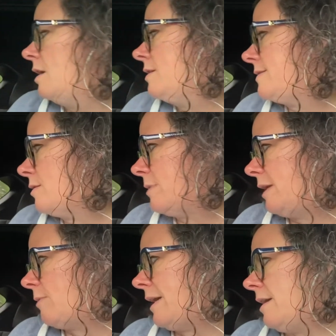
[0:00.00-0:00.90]
So
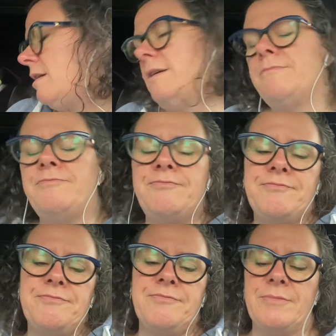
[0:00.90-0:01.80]
anyway,
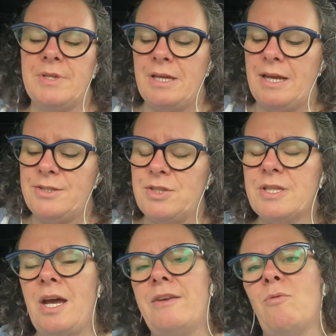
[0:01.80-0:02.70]
I
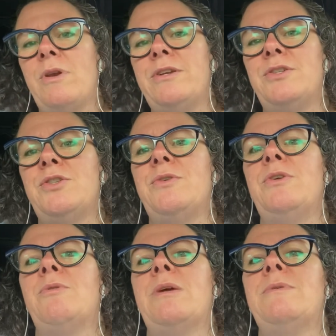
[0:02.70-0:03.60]
just kind of wanted to show
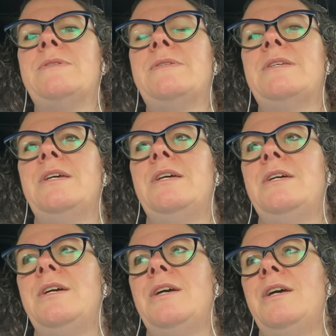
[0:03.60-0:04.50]
you what
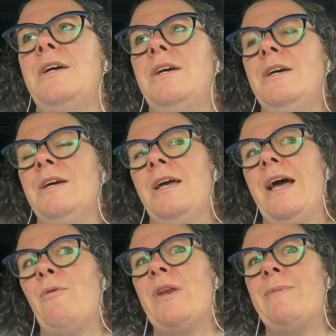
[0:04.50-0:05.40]

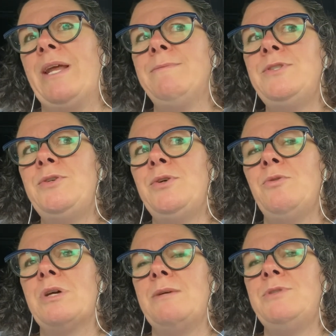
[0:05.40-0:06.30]
I've been up to,
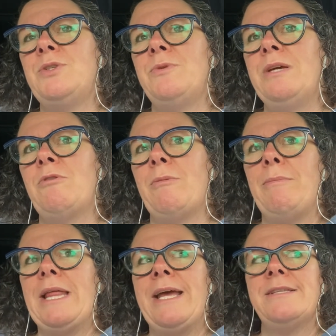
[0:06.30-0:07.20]
what I'm doing, what my
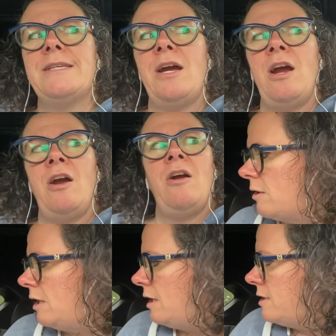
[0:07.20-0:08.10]
plans are.
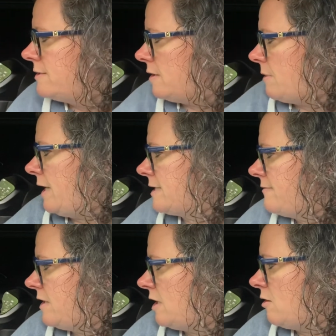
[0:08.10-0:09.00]
So my next
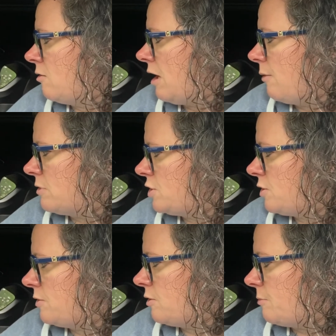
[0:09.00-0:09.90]
video, I will
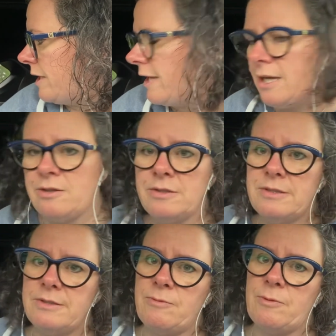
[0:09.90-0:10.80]
show you my
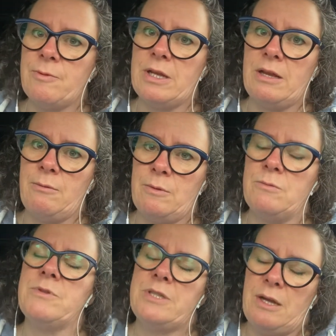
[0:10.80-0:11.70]
candle, I
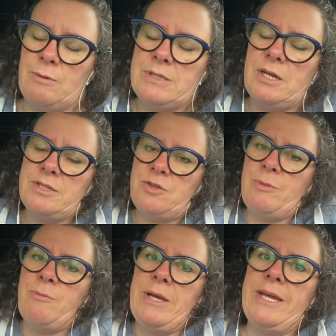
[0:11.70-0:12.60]
will talk to you
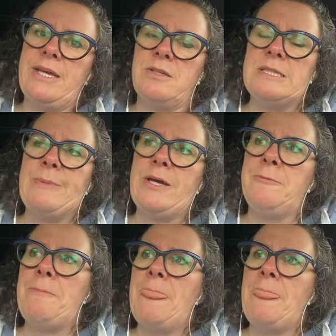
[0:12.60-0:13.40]
about my candle spell.